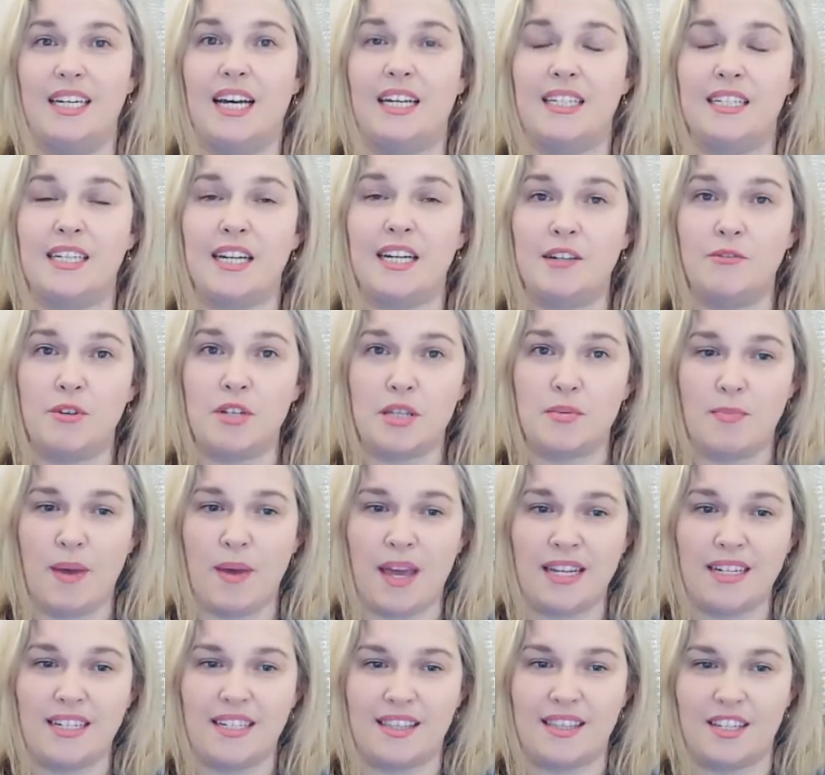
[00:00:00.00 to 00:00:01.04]
And I
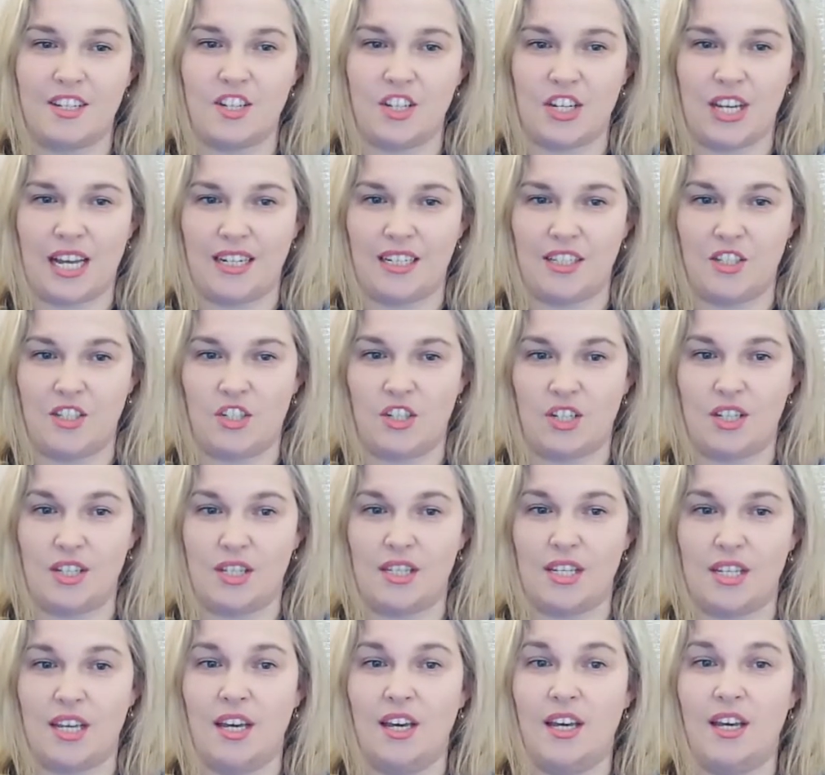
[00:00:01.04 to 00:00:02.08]
respect the
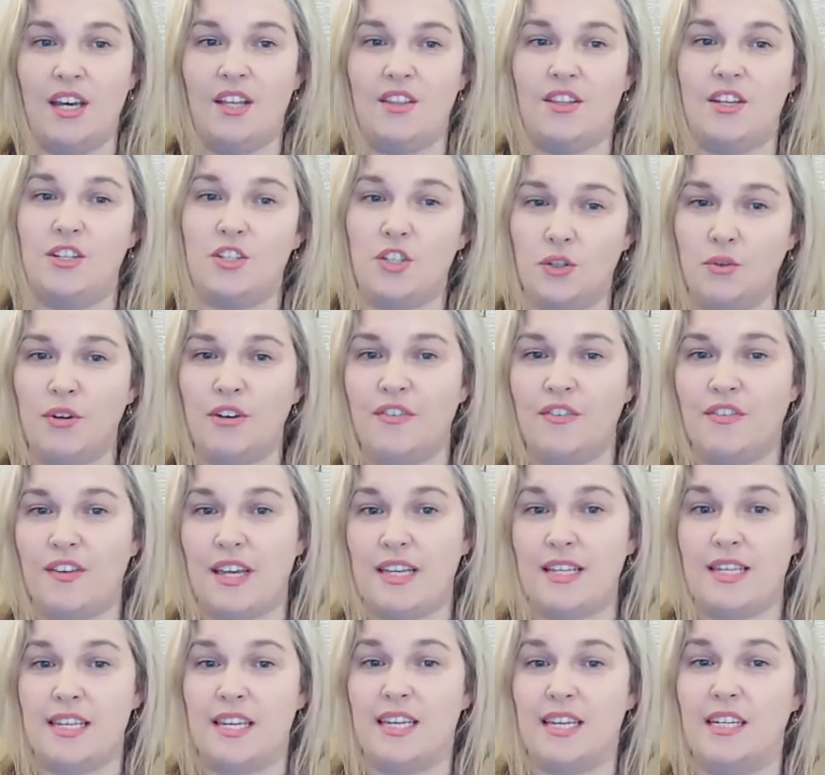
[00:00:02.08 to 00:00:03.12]
challenges that you are
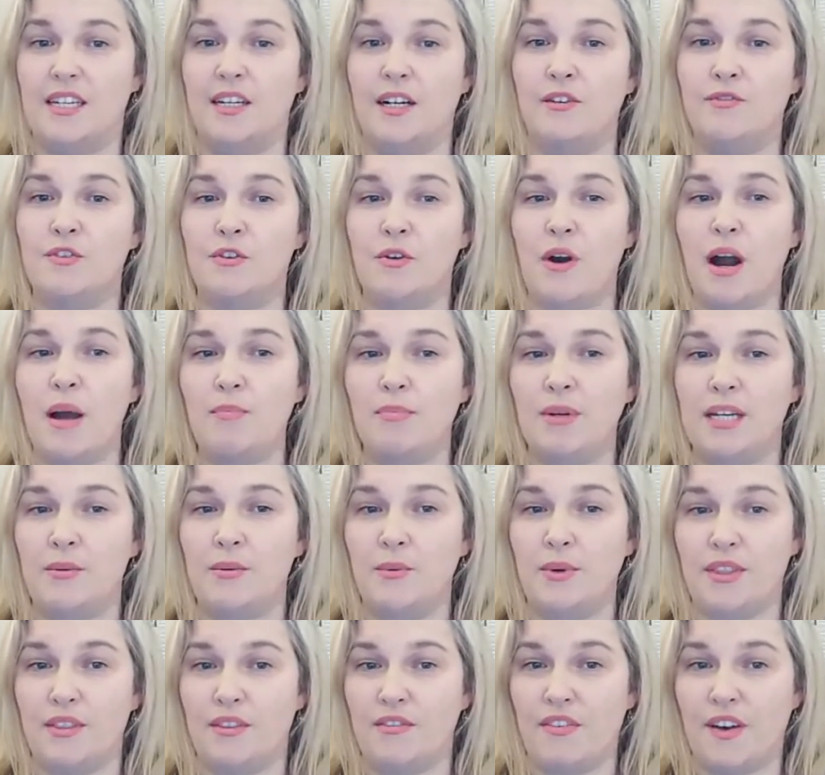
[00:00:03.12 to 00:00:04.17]
facing of grappling
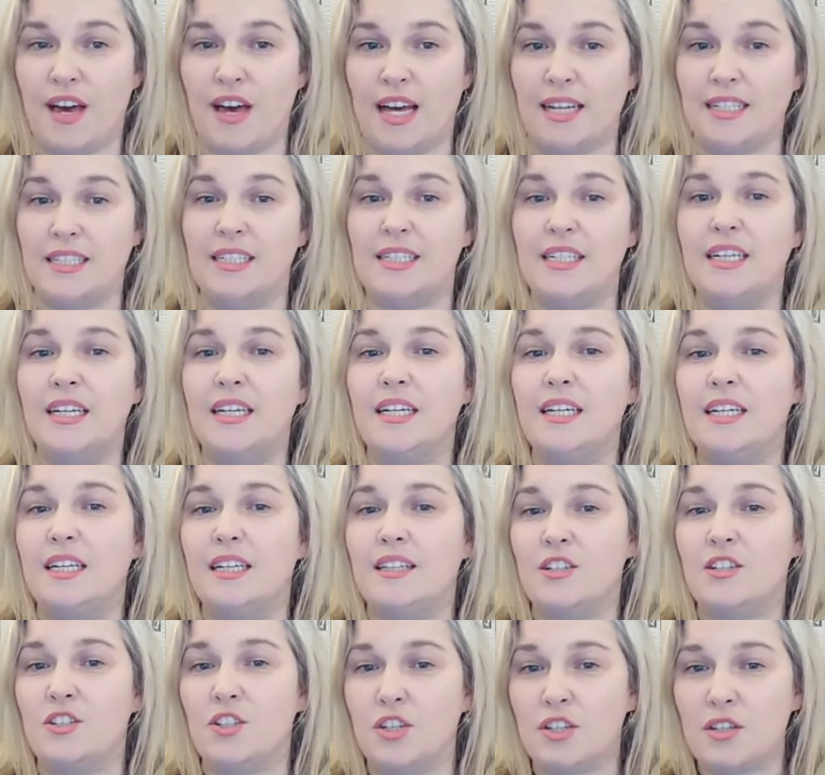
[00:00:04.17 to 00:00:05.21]
with the fact
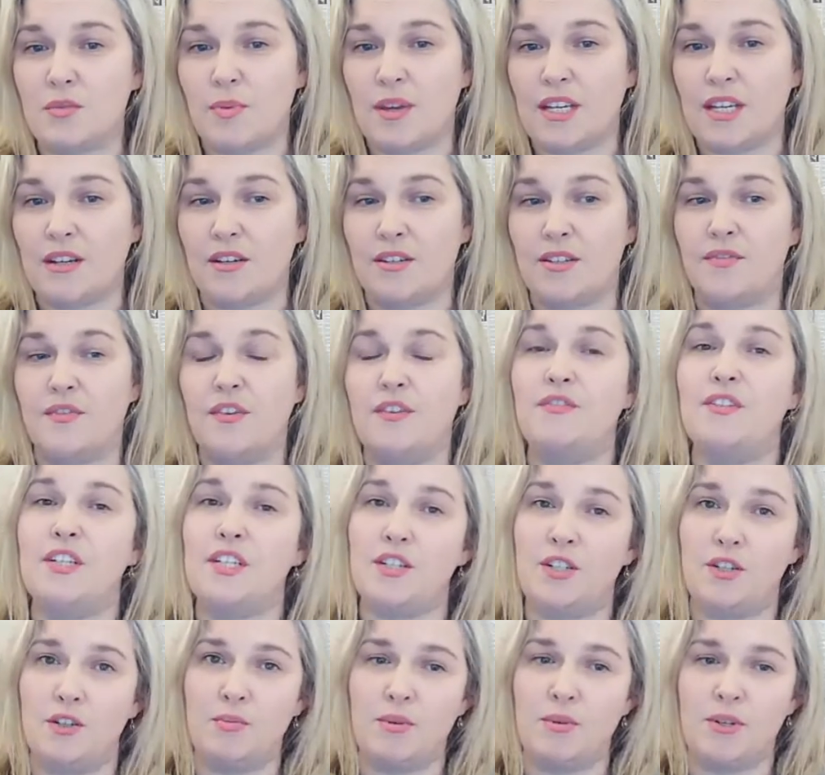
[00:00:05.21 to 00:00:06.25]
that just because
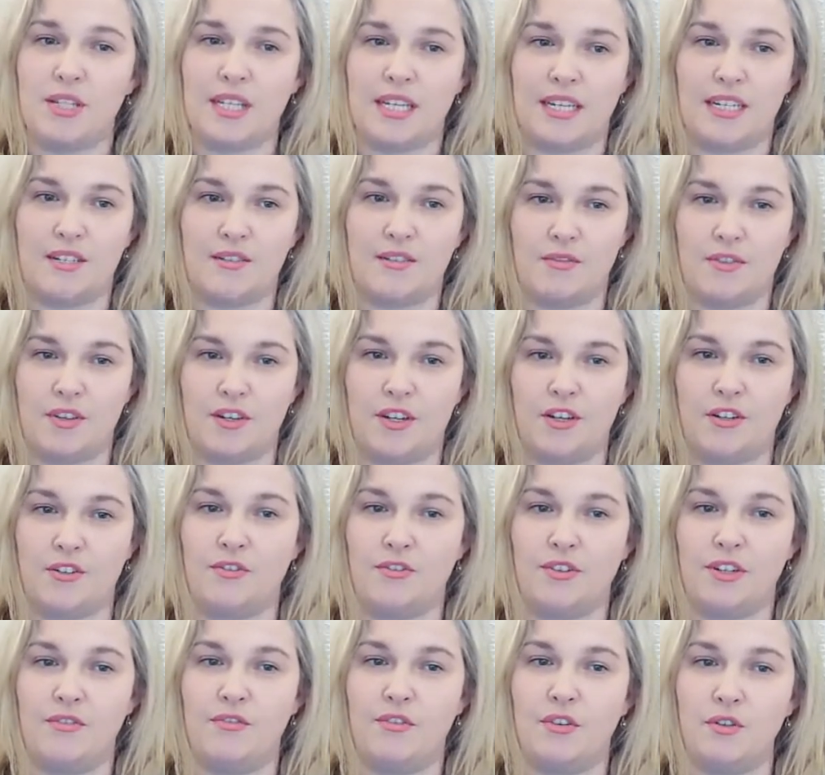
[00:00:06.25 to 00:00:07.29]
52% of the
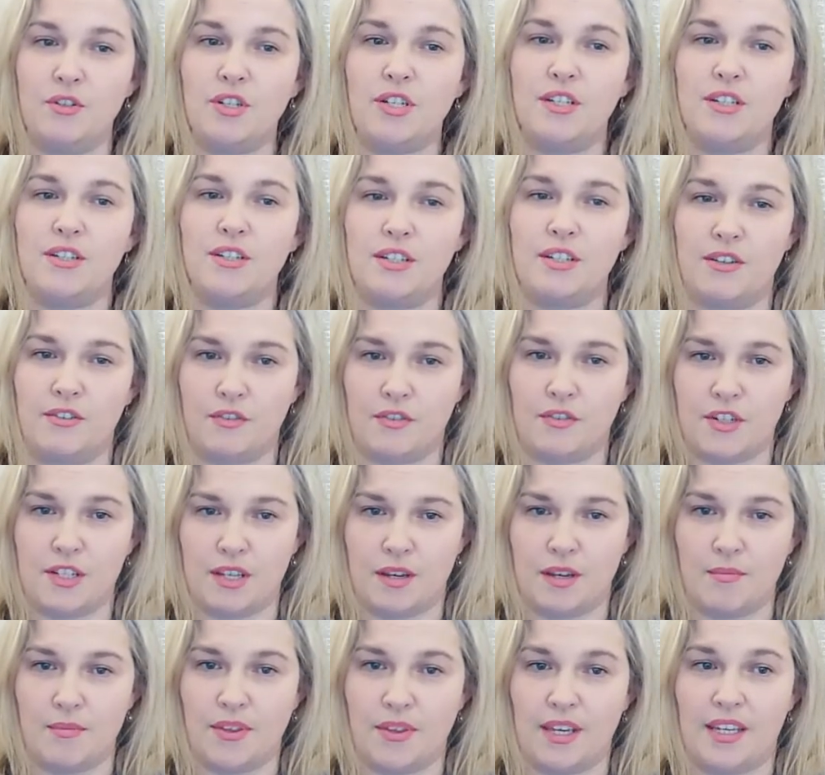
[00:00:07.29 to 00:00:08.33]
country voted for
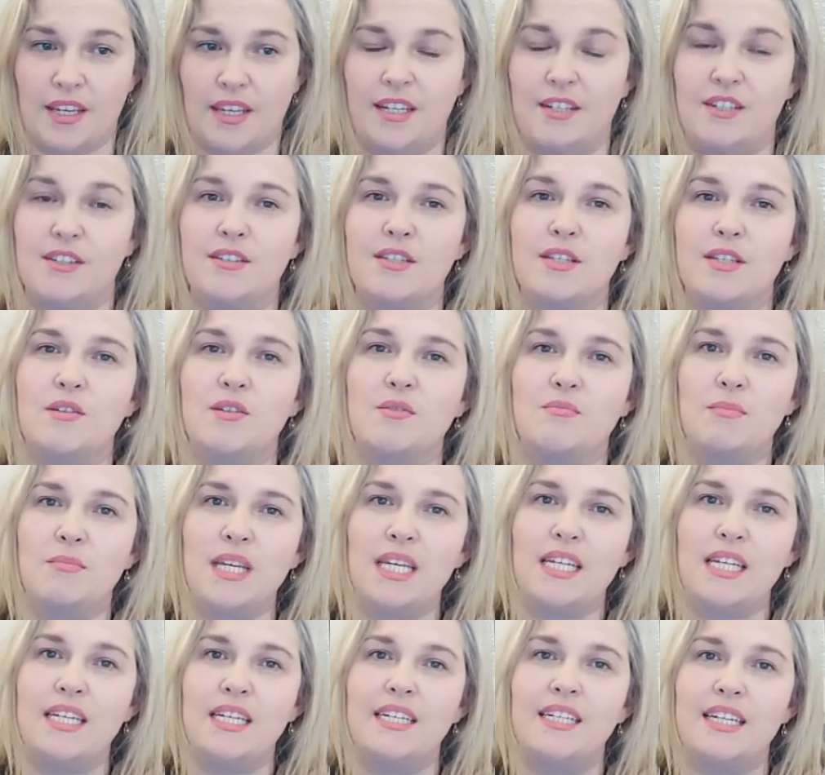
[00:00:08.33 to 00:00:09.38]
something, it doesn't
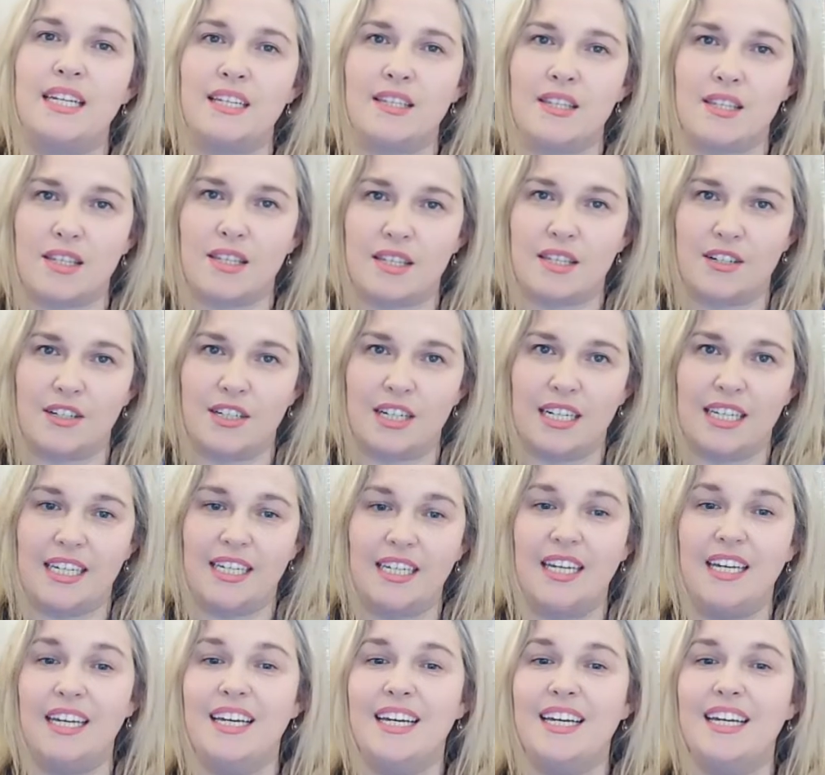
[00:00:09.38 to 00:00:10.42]
mean
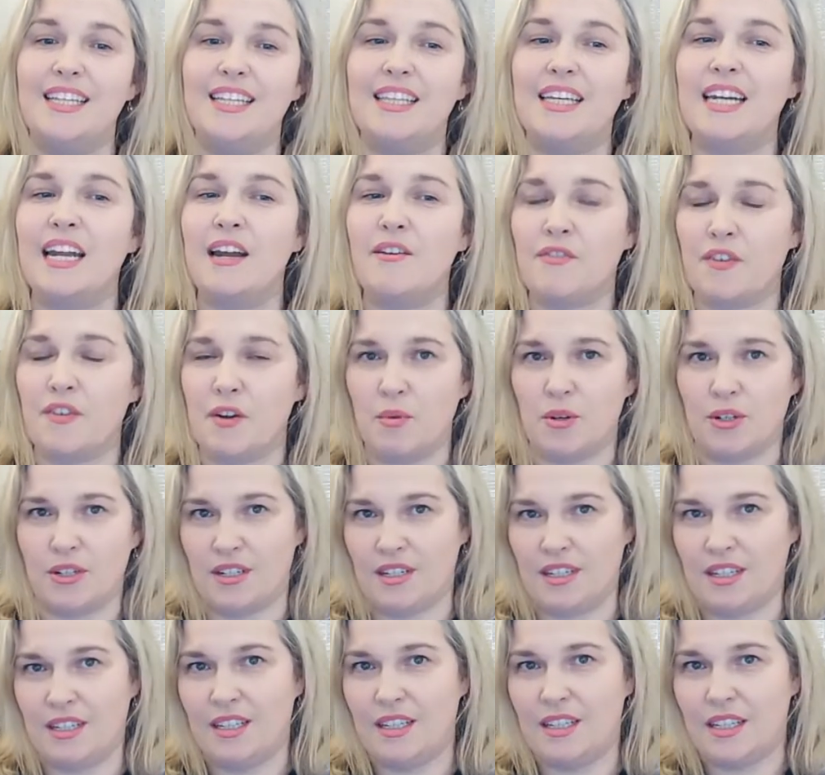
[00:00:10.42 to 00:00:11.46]
necessarily that
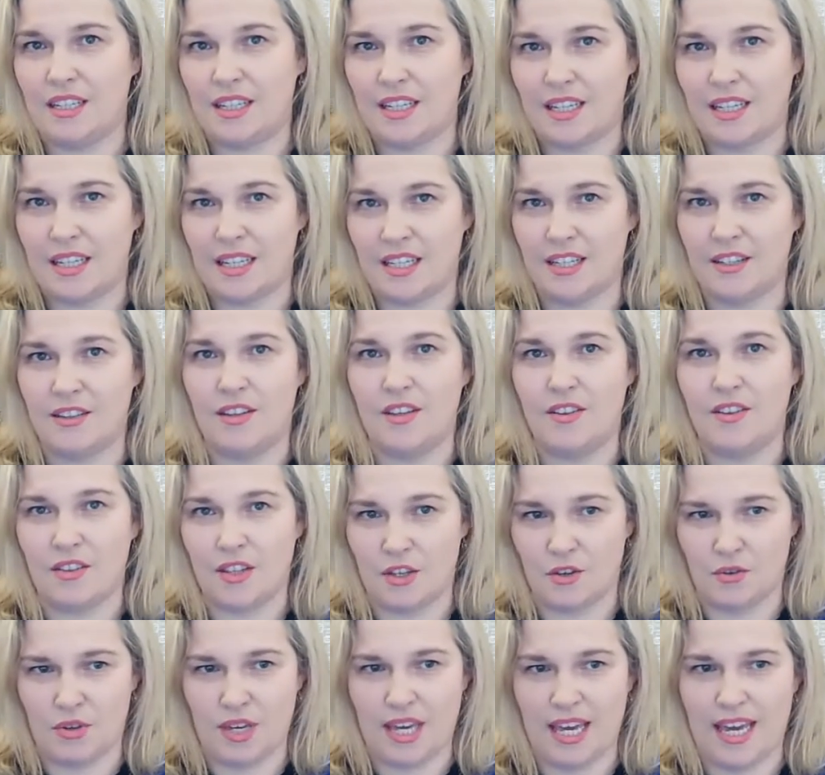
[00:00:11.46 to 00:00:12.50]
everyone in
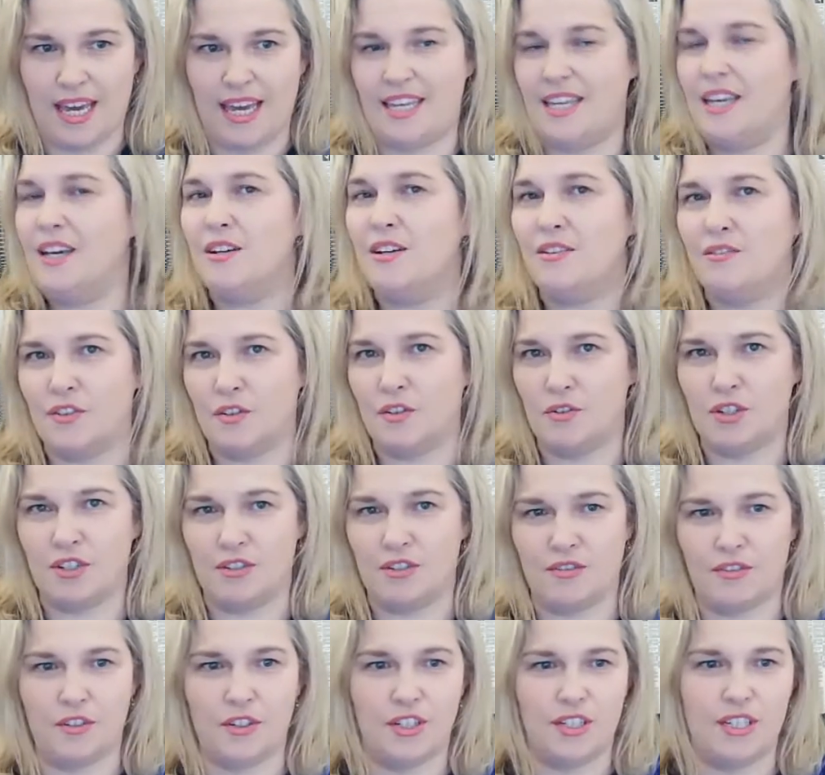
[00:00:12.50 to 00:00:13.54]
the UK
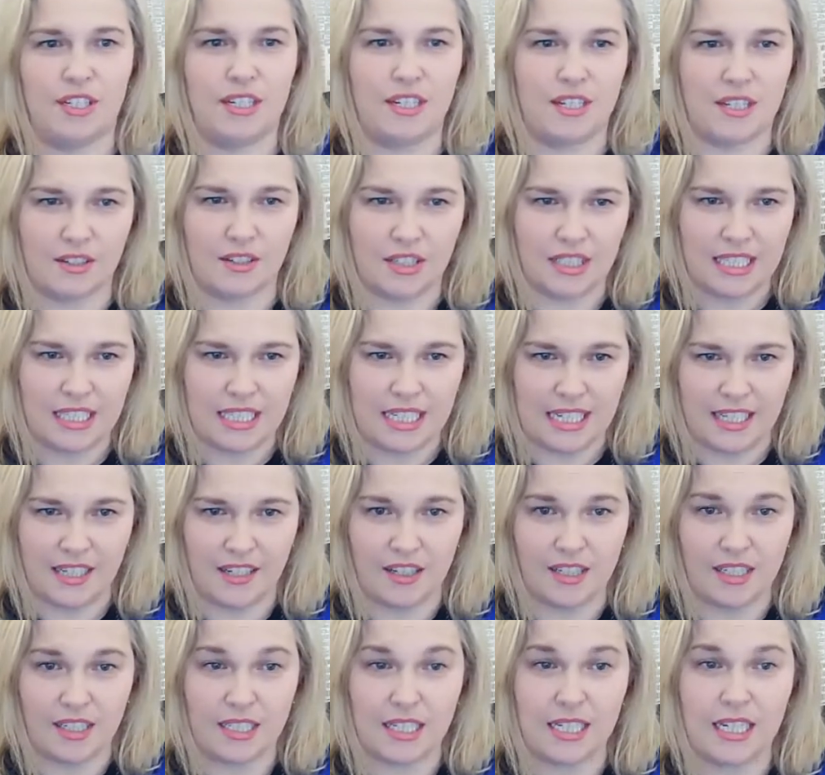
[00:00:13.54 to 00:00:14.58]
voted for it. Certainly
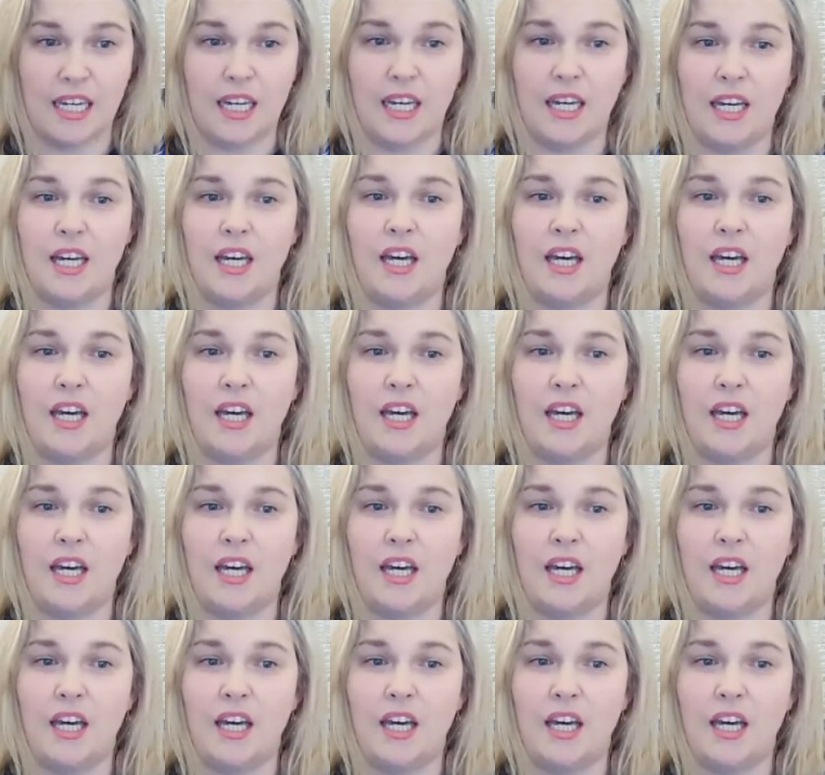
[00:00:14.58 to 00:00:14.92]
not.